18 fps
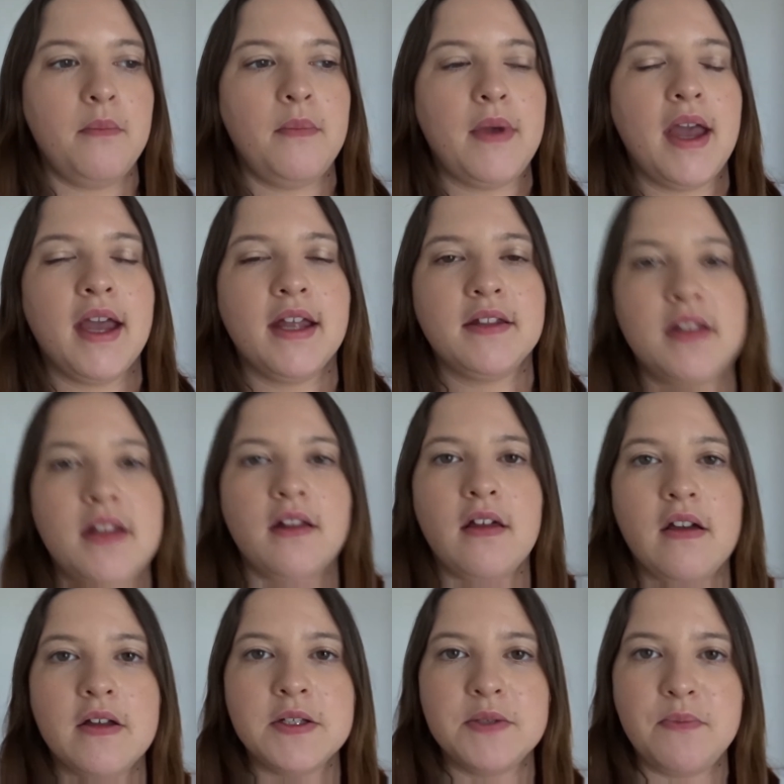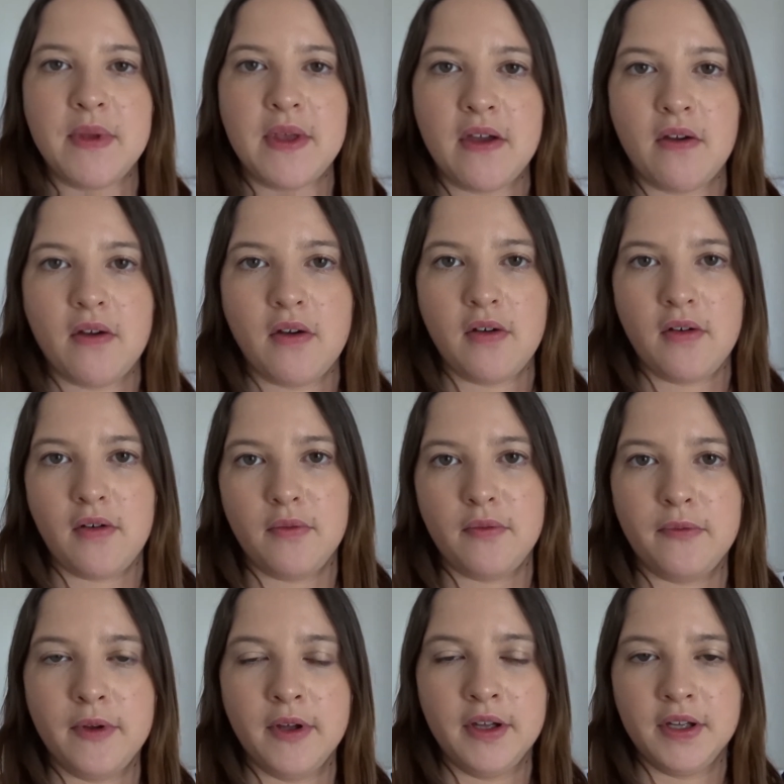add the last bit
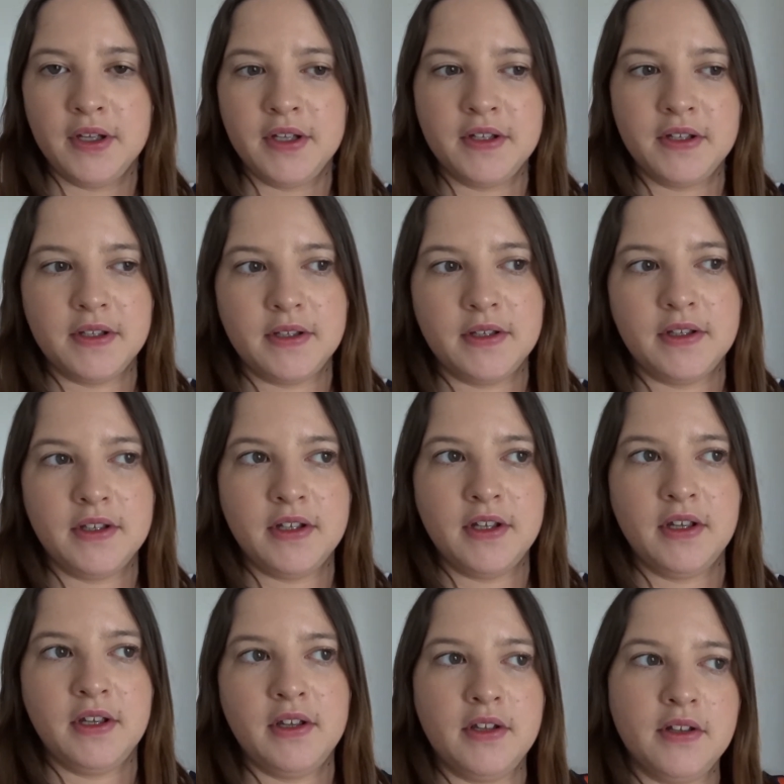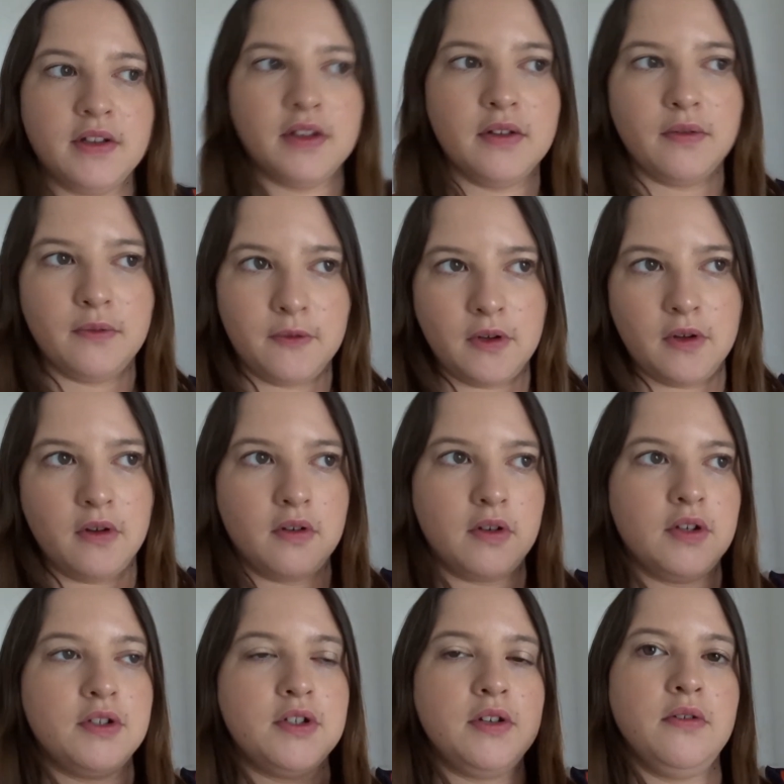of the vlog
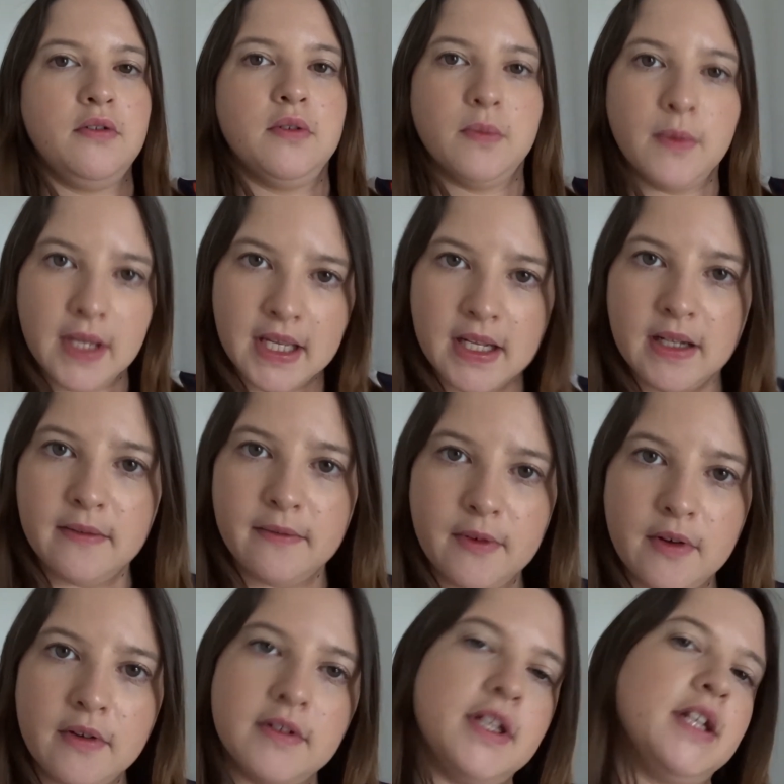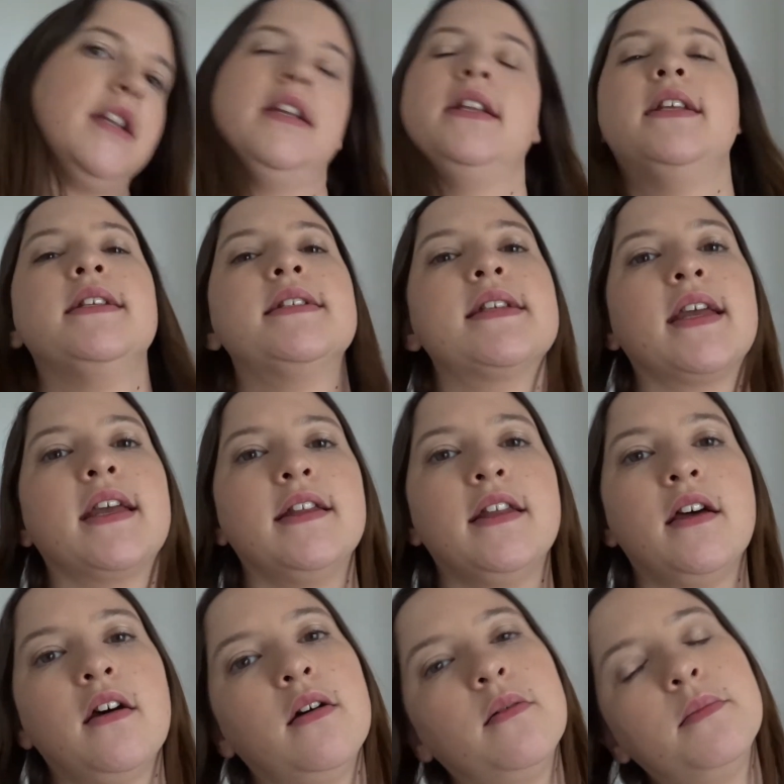to the weekly vlog, then I need to get
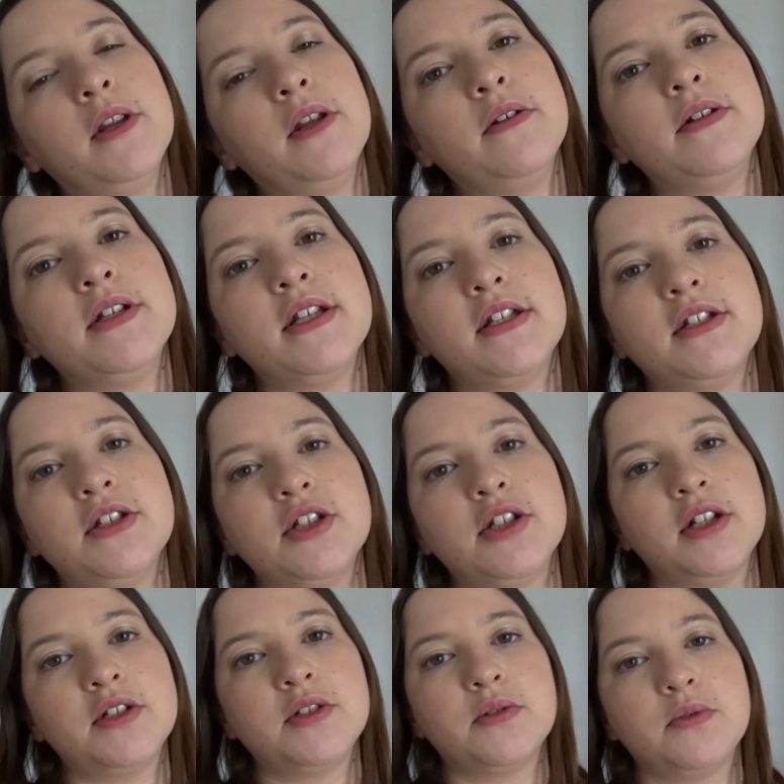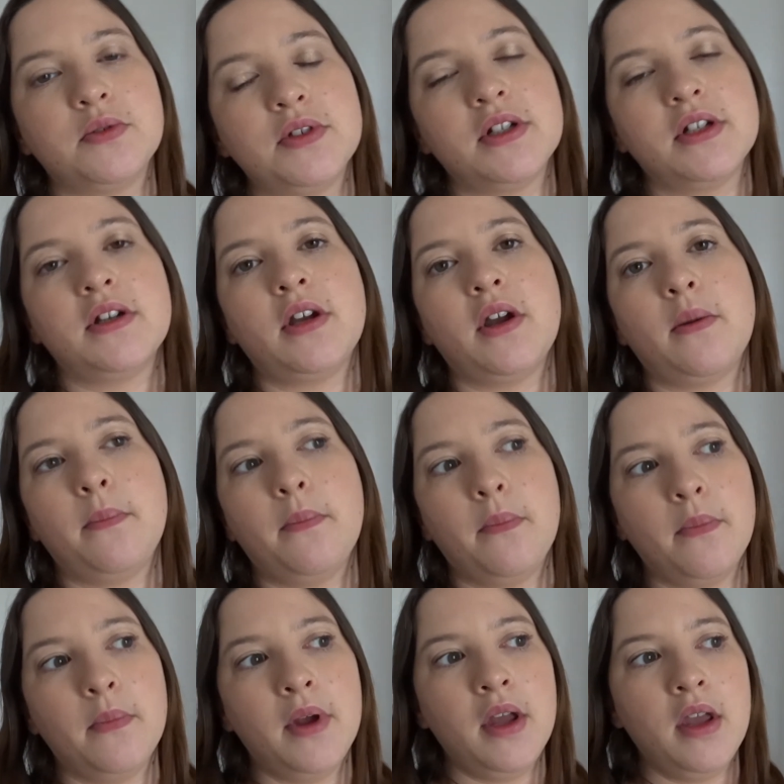that uploaded and scheduled
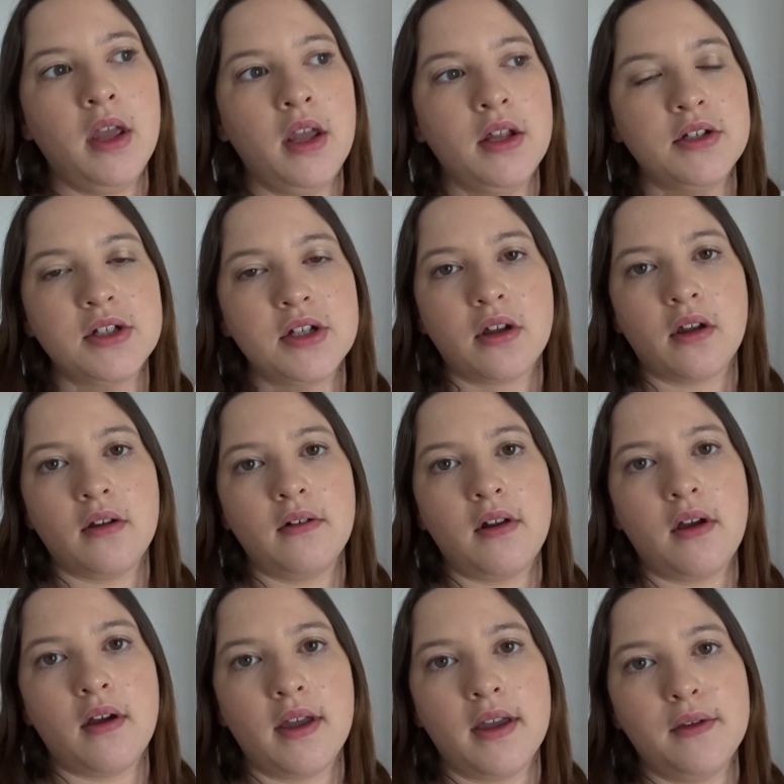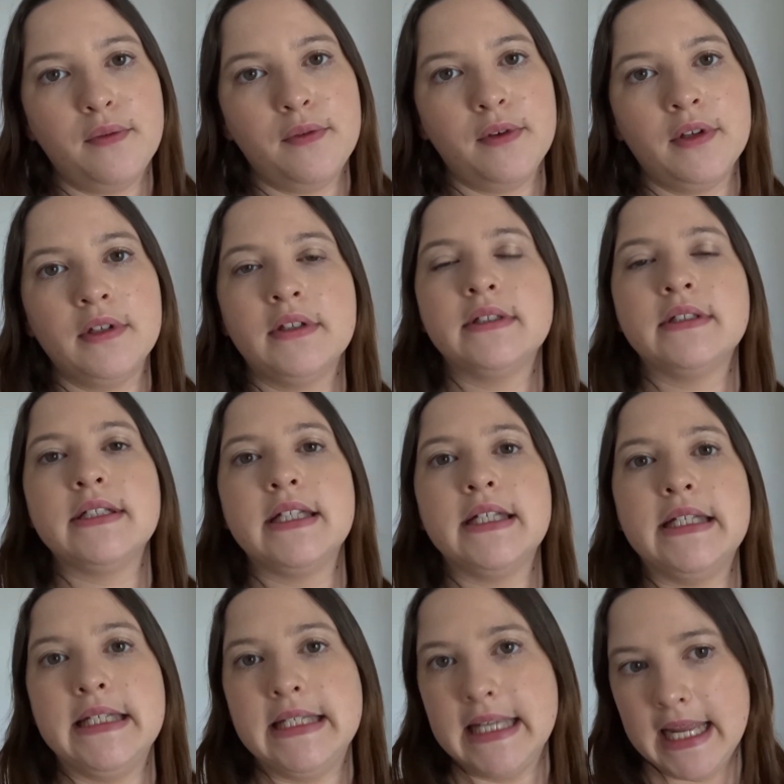to go live
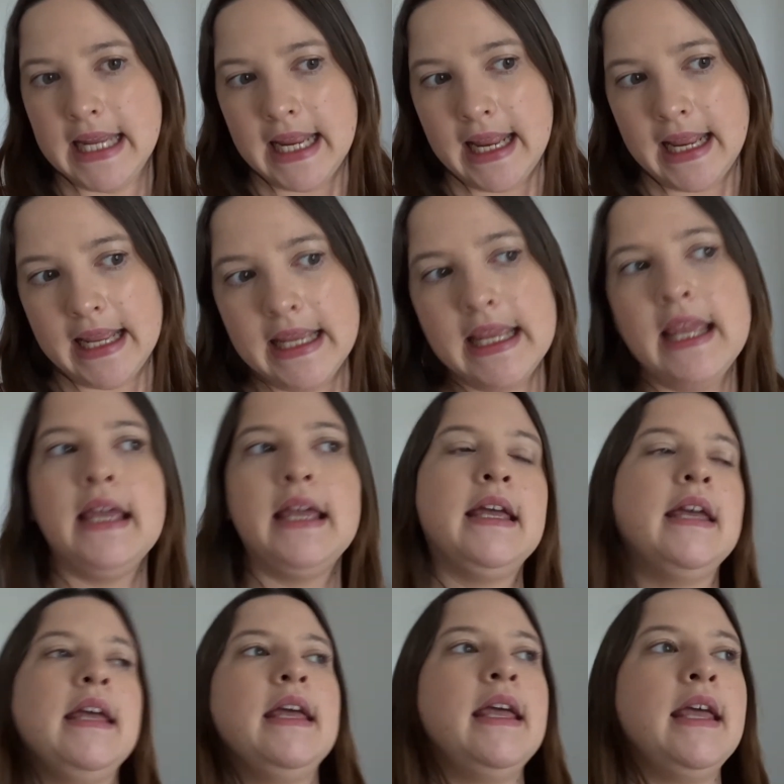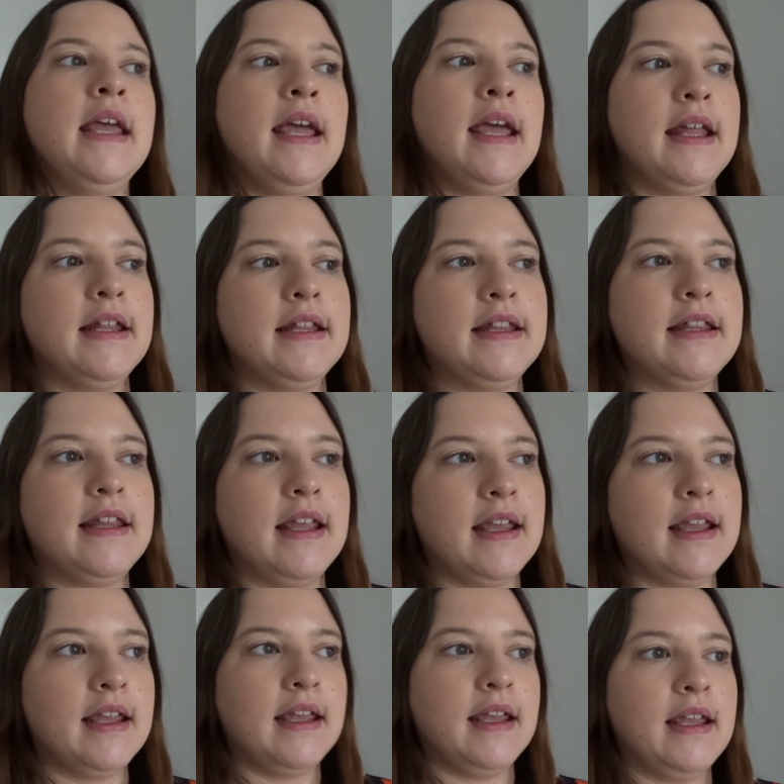today, and
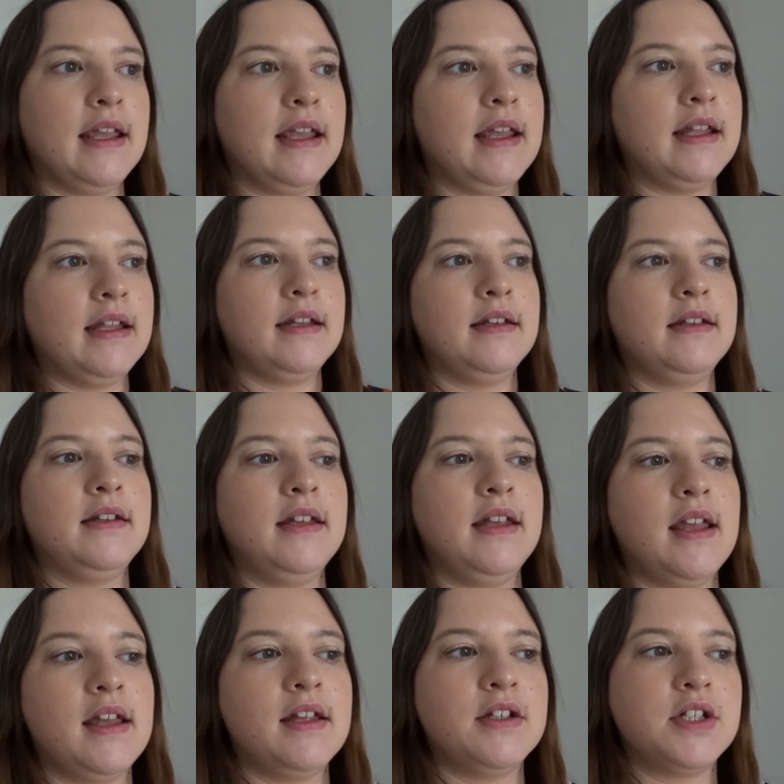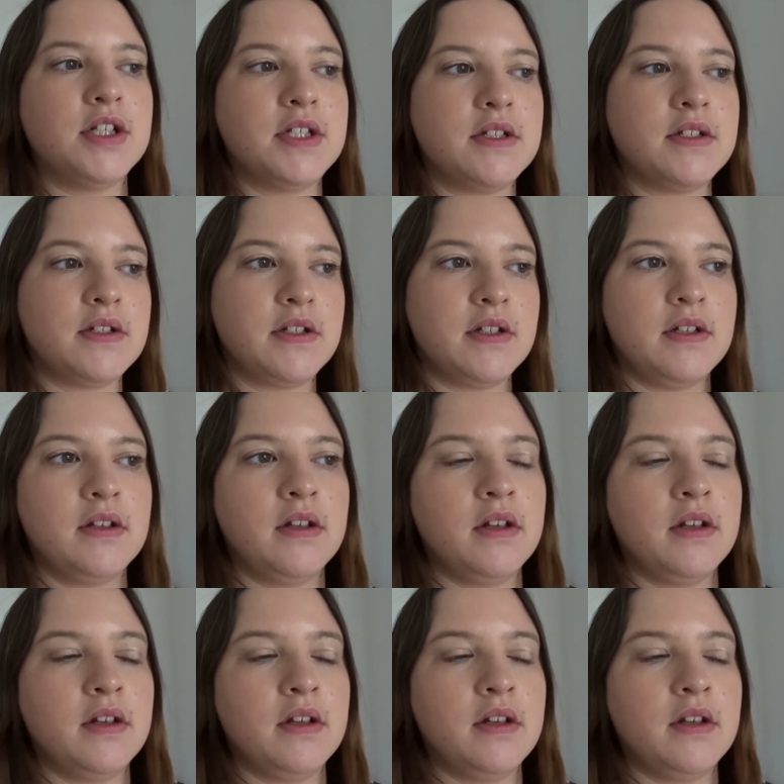then yeah, just